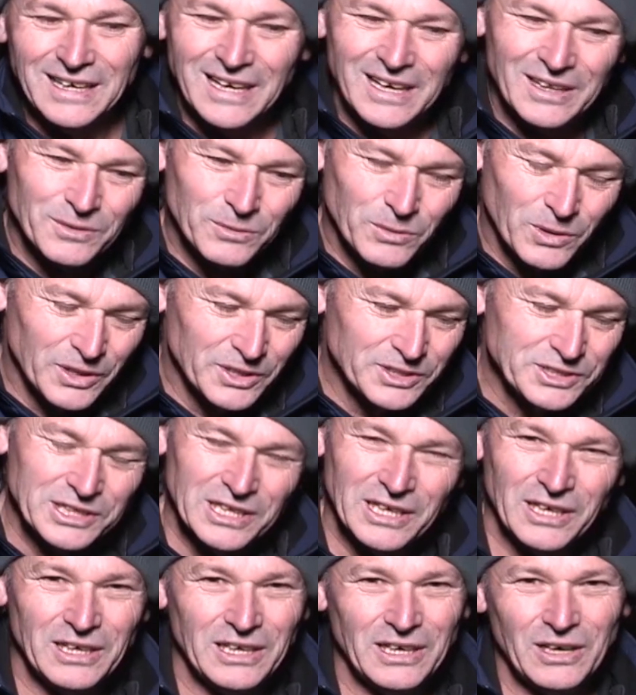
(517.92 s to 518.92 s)
Otherwise,
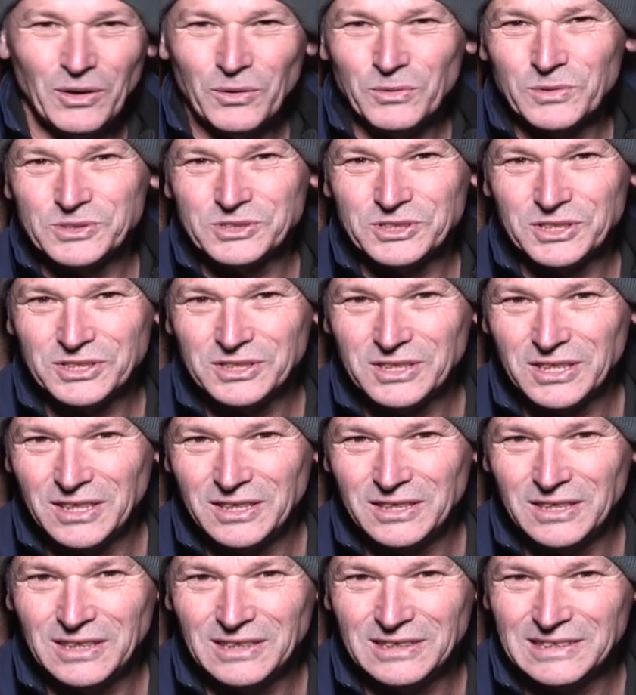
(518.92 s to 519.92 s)
I was just
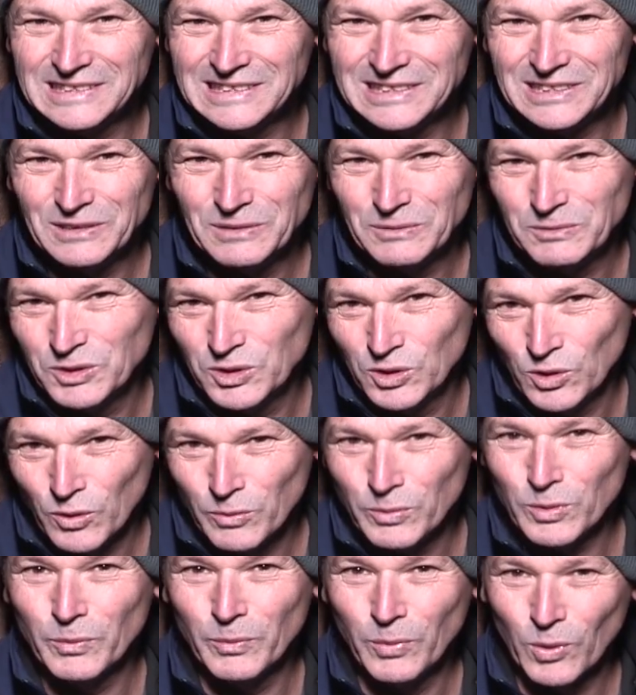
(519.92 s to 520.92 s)
getting
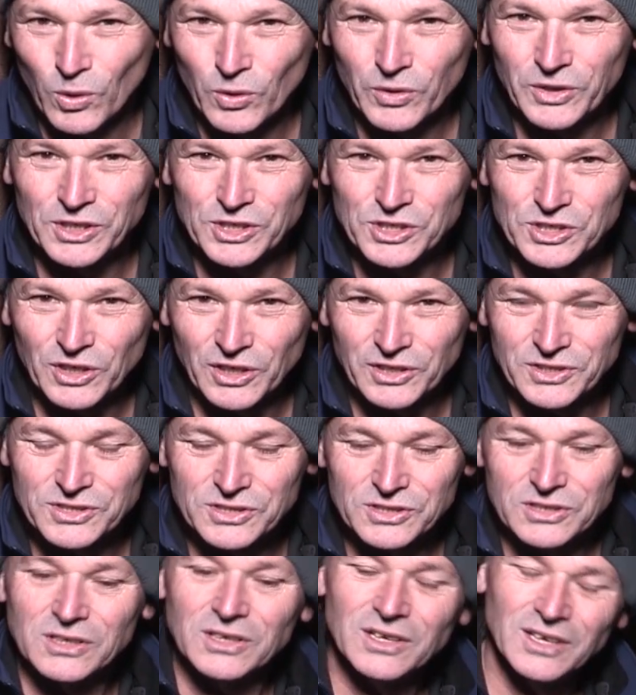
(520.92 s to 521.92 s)
normal boring
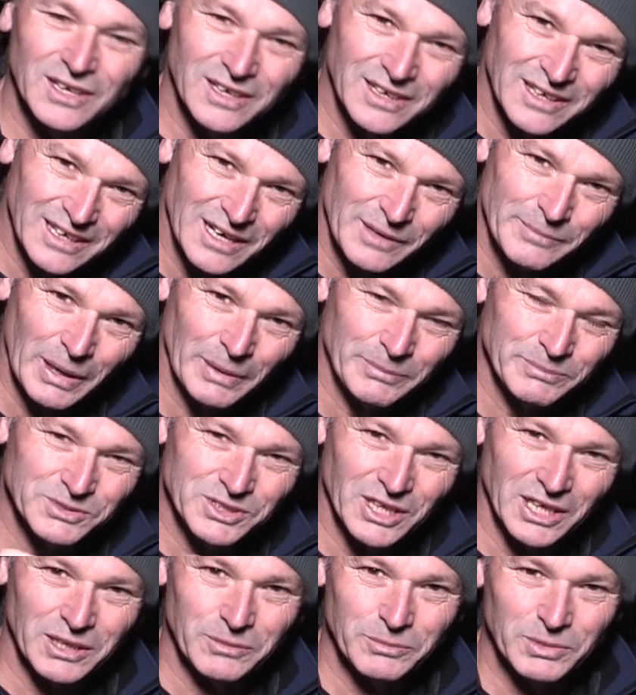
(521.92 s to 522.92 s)
shots. Come up,
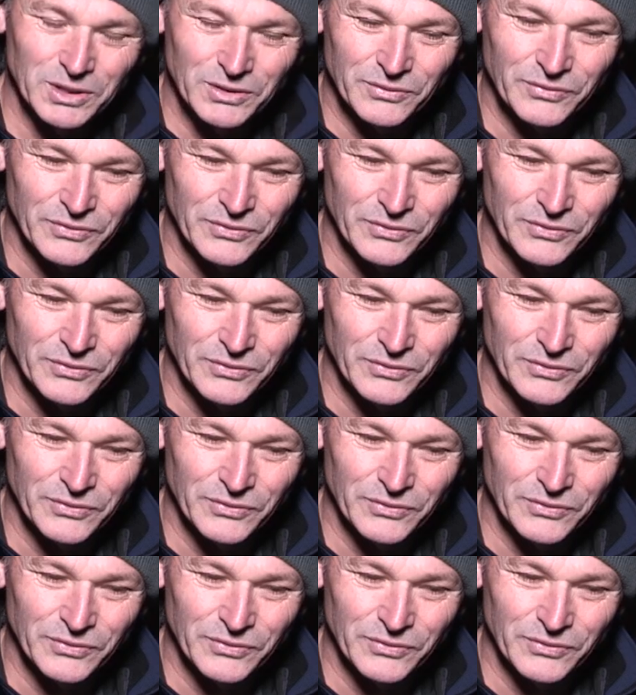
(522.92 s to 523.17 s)
take a bit of